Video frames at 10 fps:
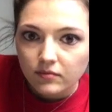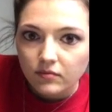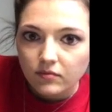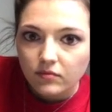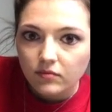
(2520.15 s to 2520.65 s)

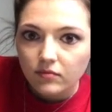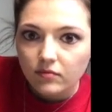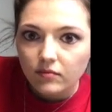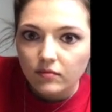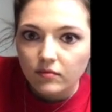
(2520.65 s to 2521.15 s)

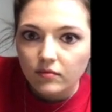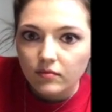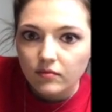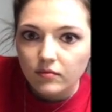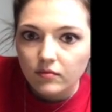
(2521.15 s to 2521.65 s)

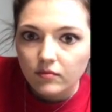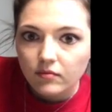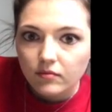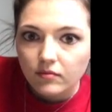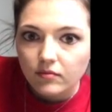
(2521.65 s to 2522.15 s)

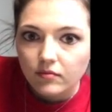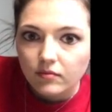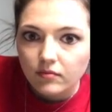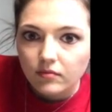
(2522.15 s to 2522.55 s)
No words are spoken by the person on screen.